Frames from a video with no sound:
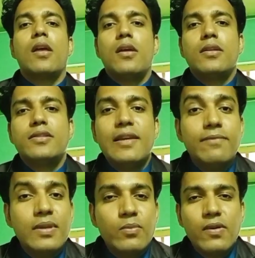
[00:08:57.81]
Tip
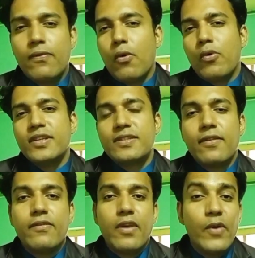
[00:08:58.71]
number 4 is
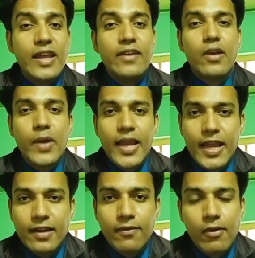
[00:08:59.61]
very, very
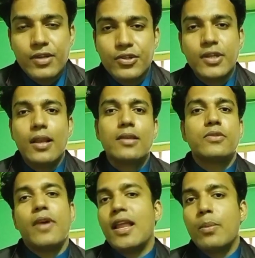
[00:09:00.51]
influential to
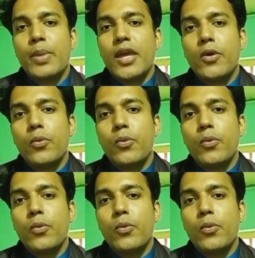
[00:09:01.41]
help you